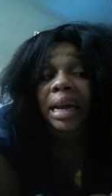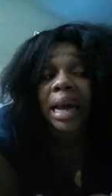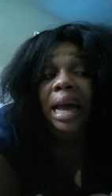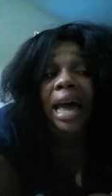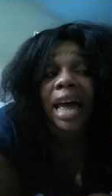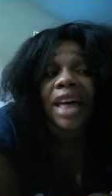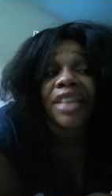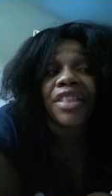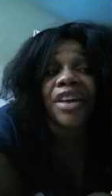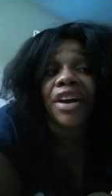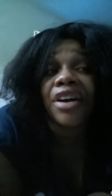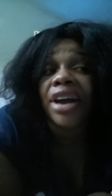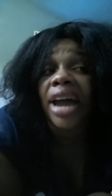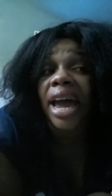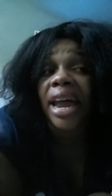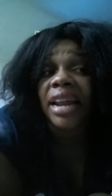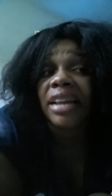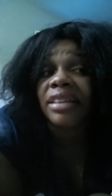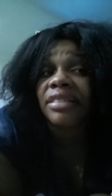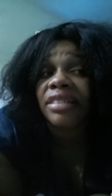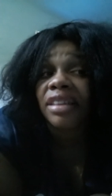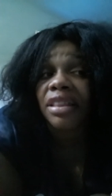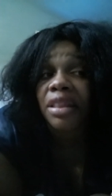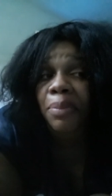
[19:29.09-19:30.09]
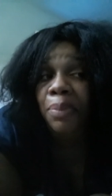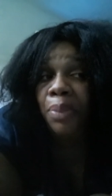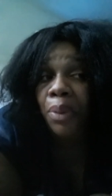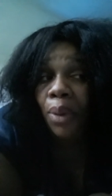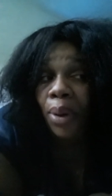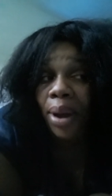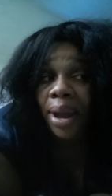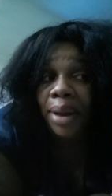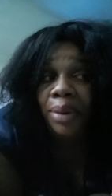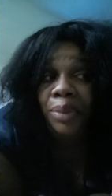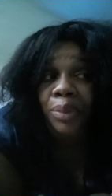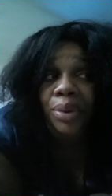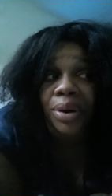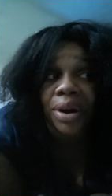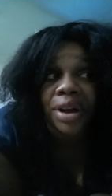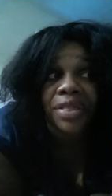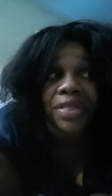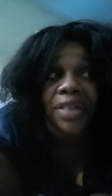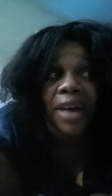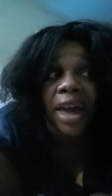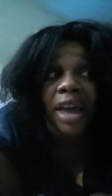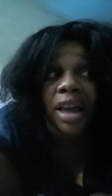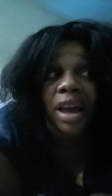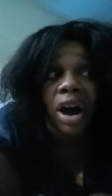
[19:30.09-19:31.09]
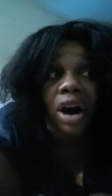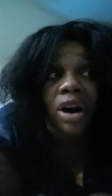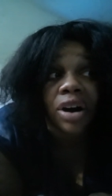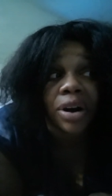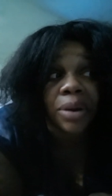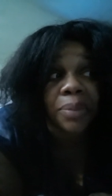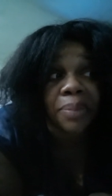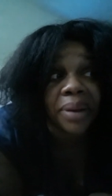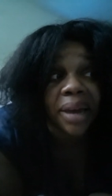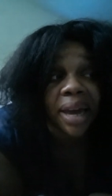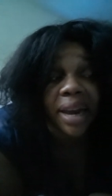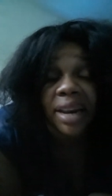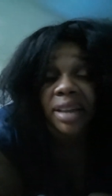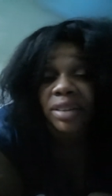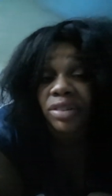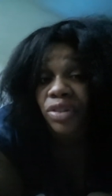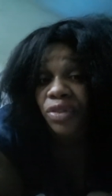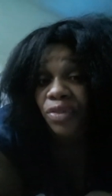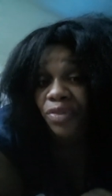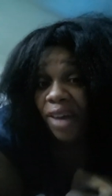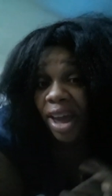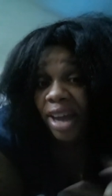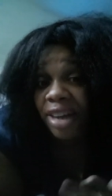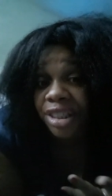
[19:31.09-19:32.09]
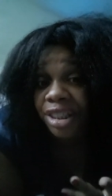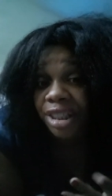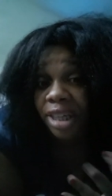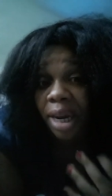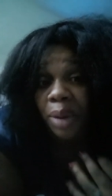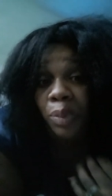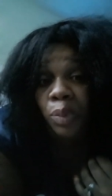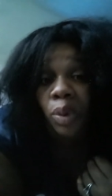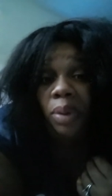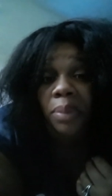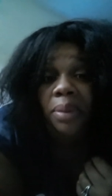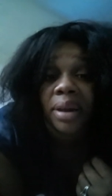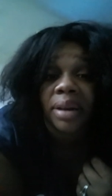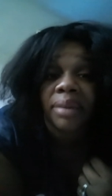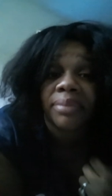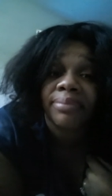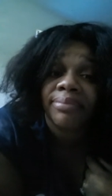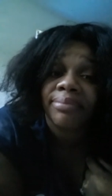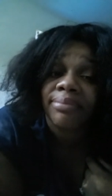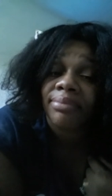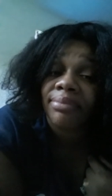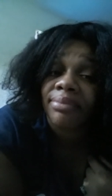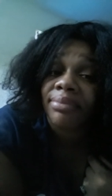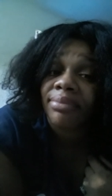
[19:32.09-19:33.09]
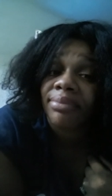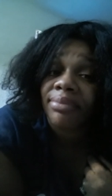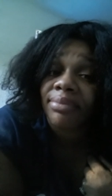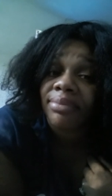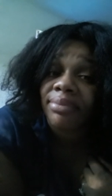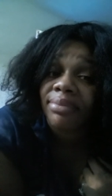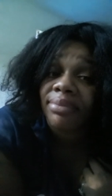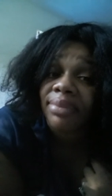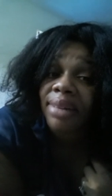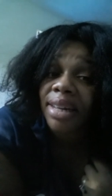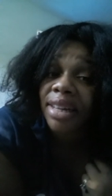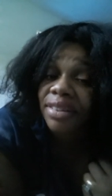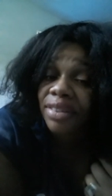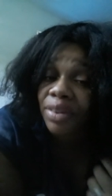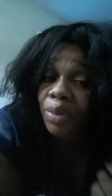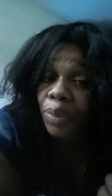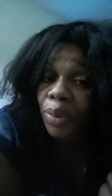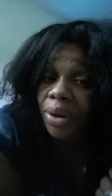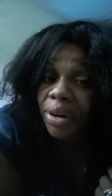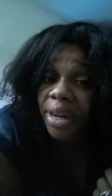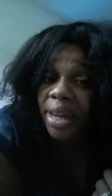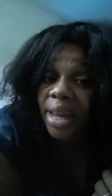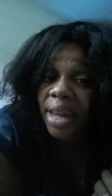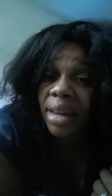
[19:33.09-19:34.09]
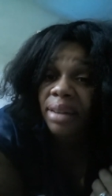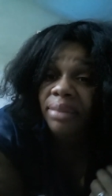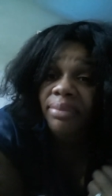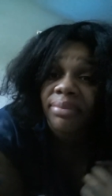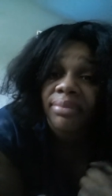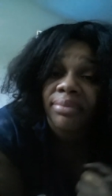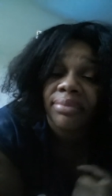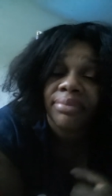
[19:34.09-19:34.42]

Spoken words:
And they're getting to the point where they are beginning to fat shame women. Is it working?